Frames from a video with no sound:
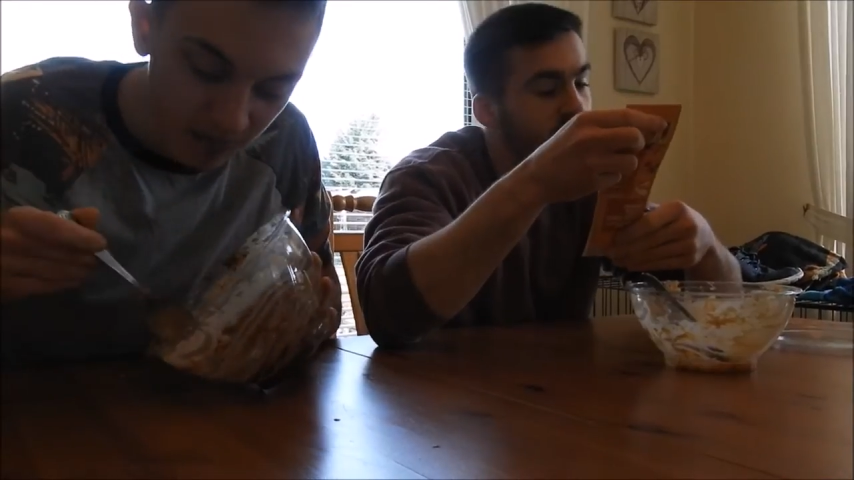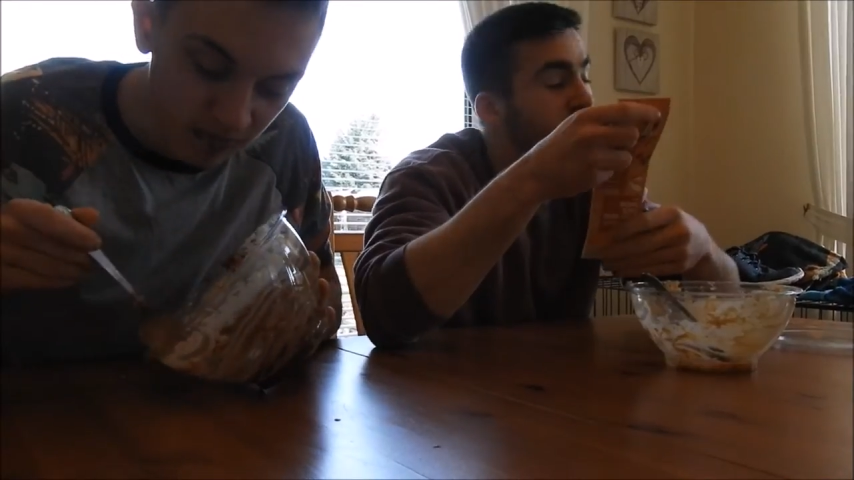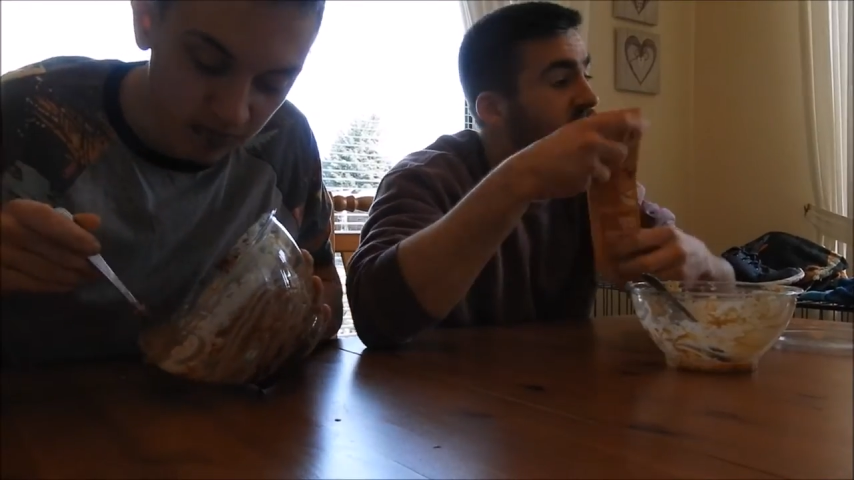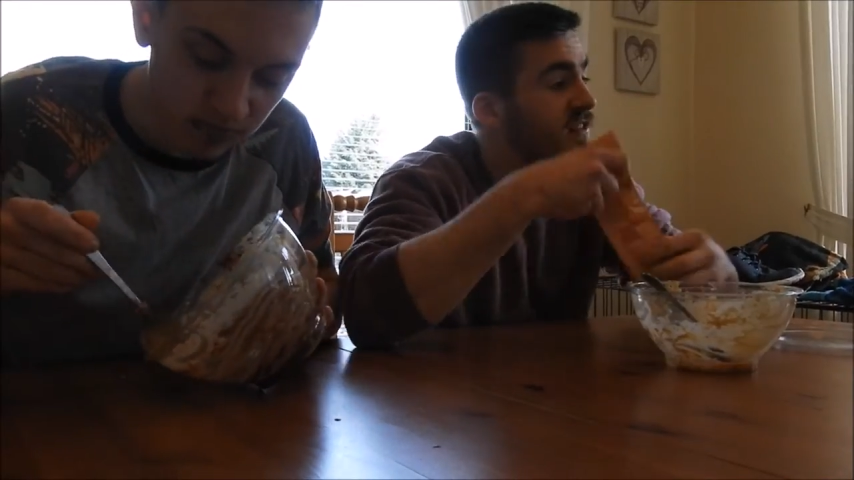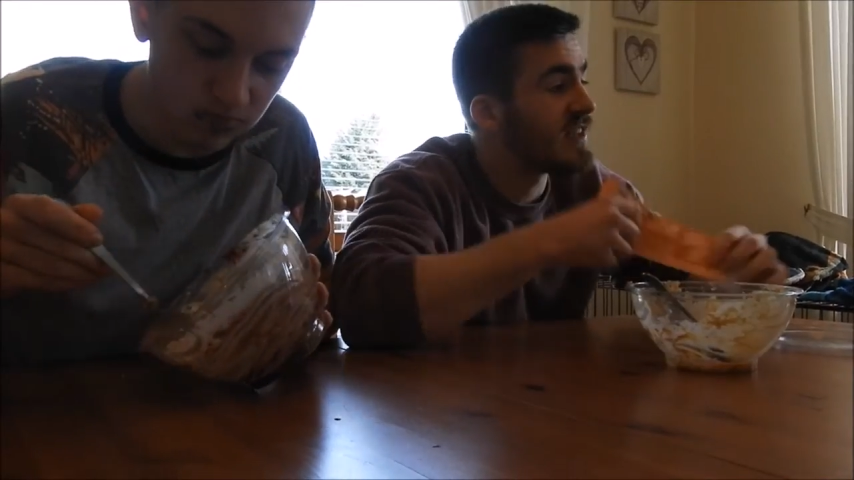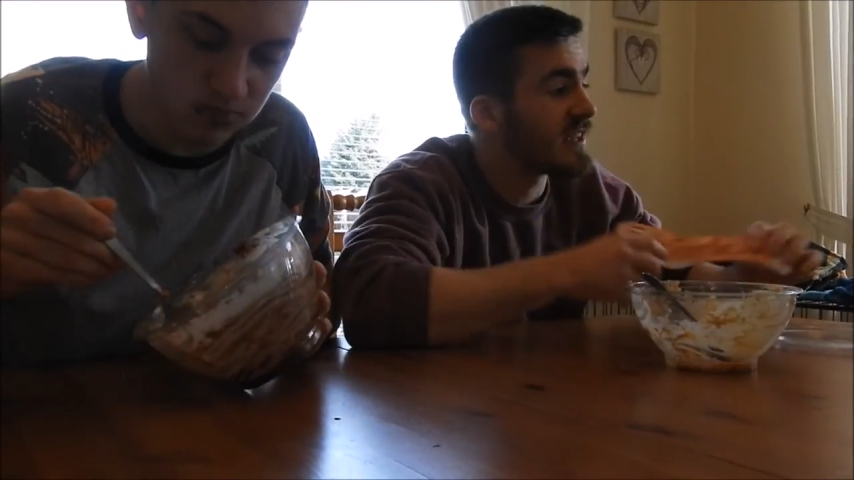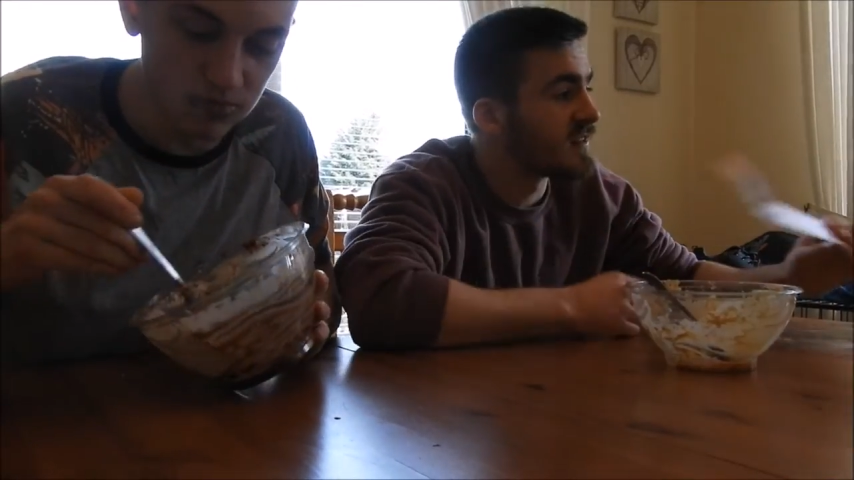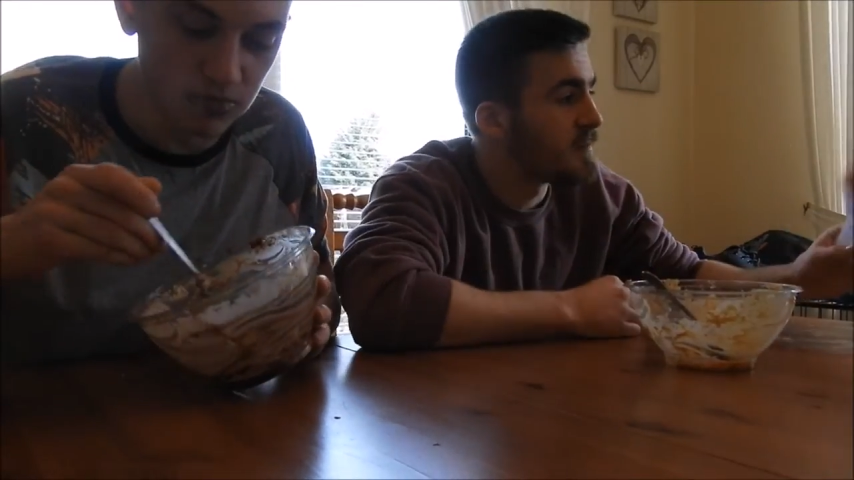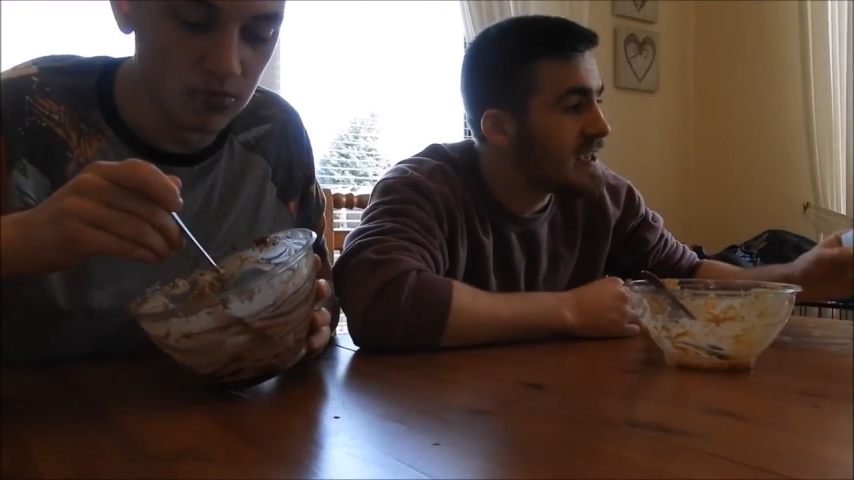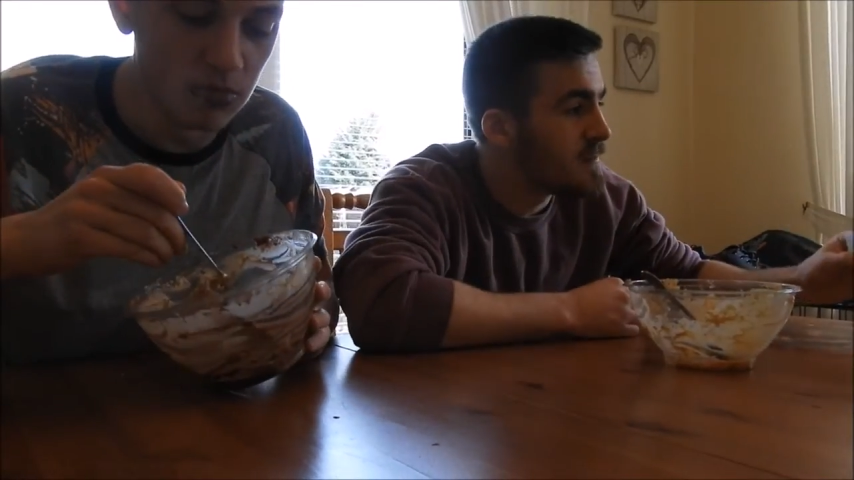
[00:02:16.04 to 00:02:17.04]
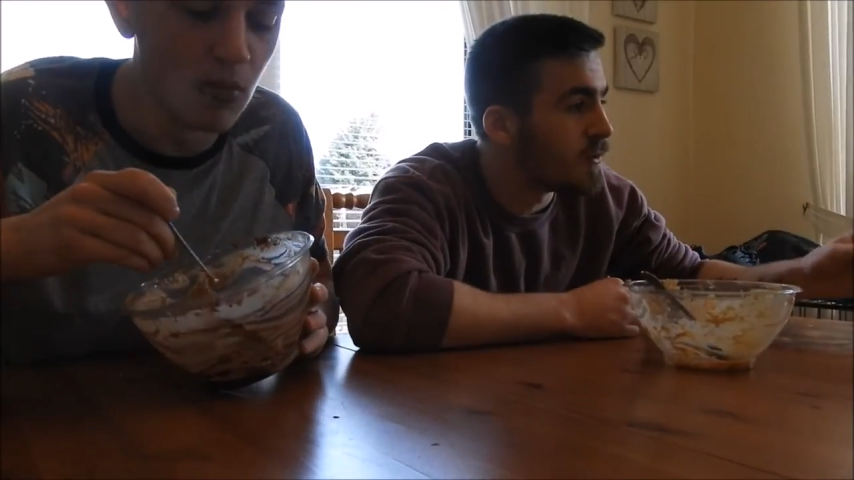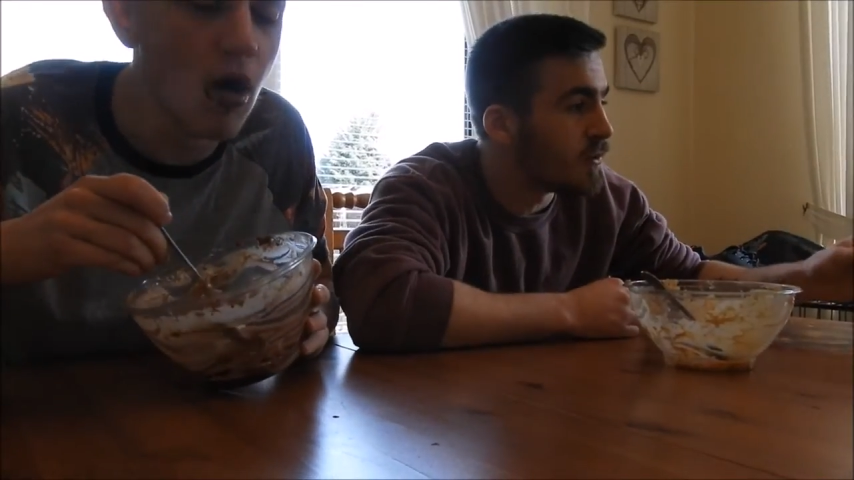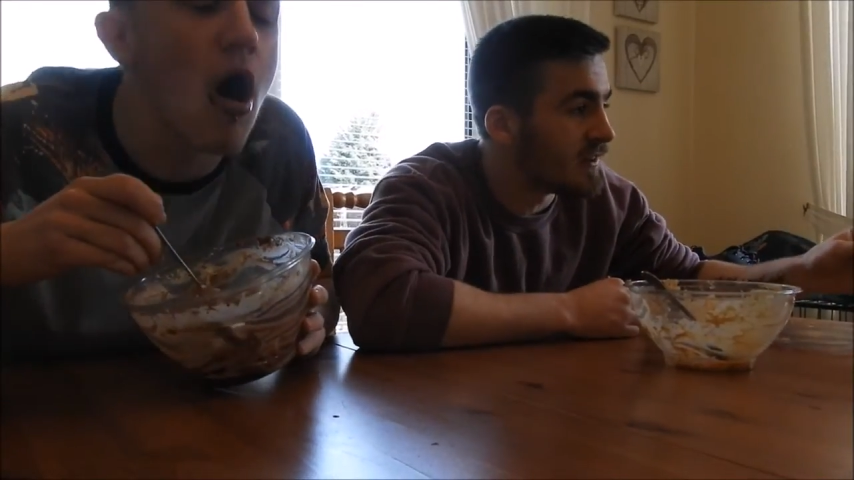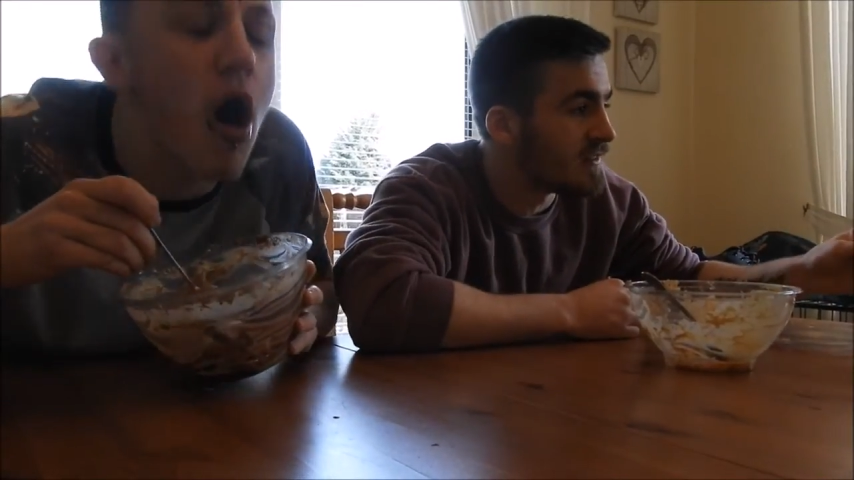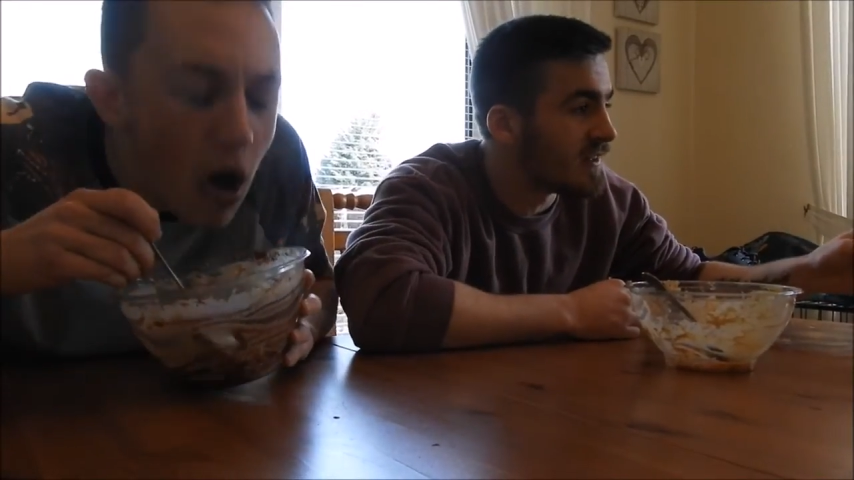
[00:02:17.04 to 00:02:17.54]
Met for six
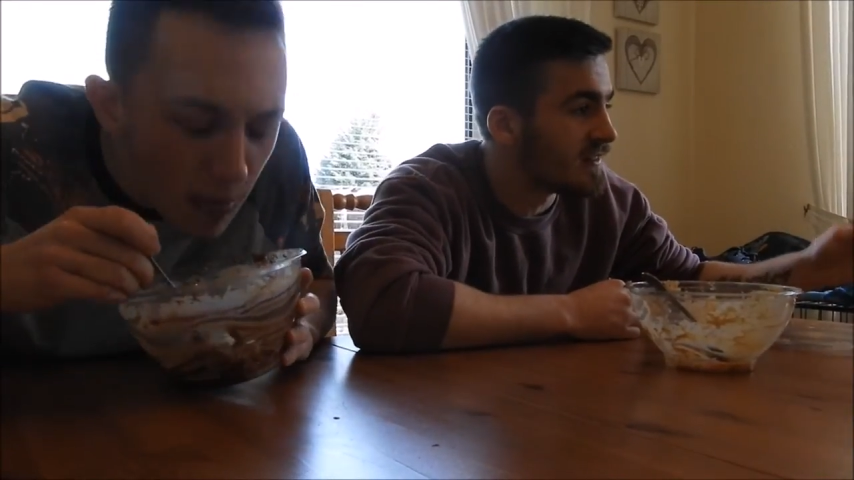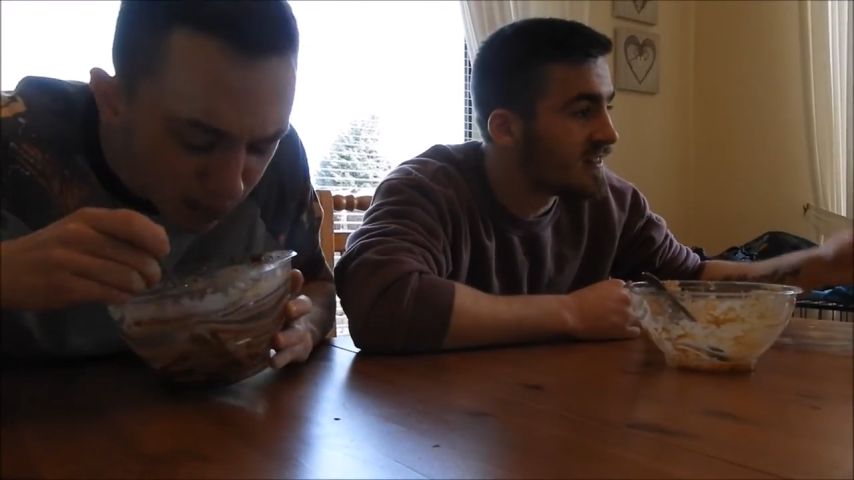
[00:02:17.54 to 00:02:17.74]
people. Uh.